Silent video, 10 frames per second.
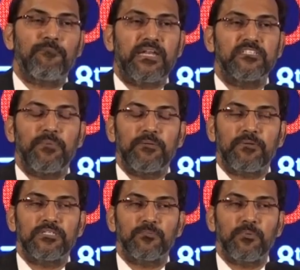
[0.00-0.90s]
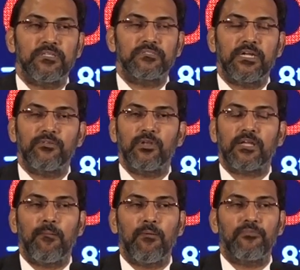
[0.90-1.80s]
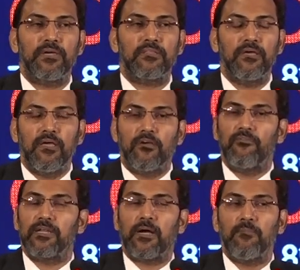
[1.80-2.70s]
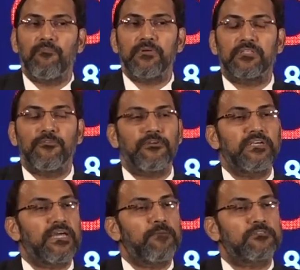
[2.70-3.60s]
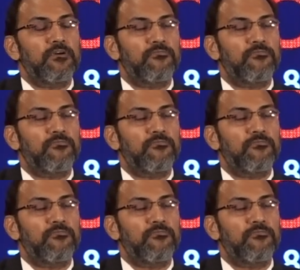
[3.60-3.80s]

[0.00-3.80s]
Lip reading: management principles that you will come up with, will come up with different types